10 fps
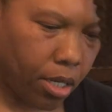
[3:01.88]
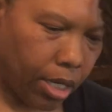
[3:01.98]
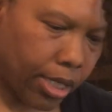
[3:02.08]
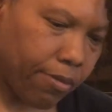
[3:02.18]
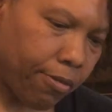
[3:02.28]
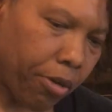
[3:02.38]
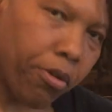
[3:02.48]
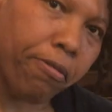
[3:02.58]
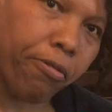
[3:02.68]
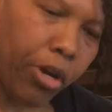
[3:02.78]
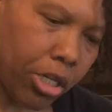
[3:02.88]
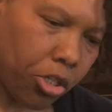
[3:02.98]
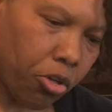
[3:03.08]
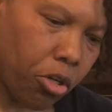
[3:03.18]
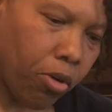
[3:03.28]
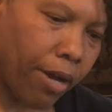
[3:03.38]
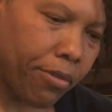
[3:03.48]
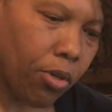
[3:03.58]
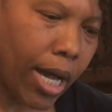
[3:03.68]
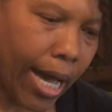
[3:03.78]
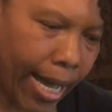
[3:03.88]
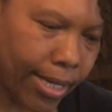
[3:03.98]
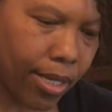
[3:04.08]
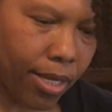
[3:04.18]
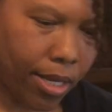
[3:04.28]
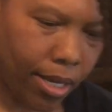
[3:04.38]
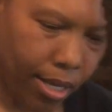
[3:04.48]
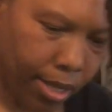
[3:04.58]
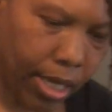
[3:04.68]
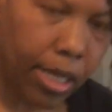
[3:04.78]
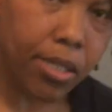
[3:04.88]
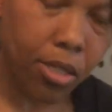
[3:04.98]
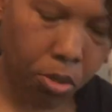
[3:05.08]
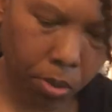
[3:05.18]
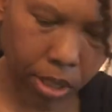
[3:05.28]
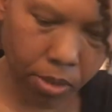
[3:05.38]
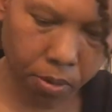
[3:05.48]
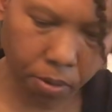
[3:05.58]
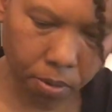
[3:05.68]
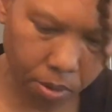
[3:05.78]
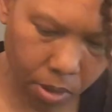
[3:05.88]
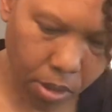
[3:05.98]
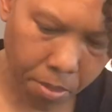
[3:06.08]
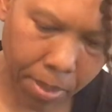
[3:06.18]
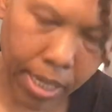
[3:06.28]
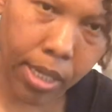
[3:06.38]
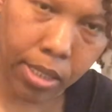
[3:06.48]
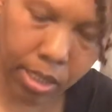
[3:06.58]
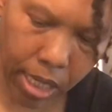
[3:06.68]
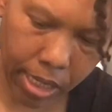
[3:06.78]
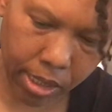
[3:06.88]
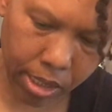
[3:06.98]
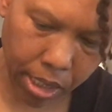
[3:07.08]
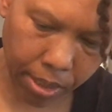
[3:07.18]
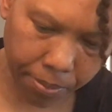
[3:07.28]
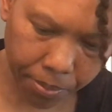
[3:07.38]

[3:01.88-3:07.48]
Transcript: It's very fresh, so you have to add things to it to make it tasty.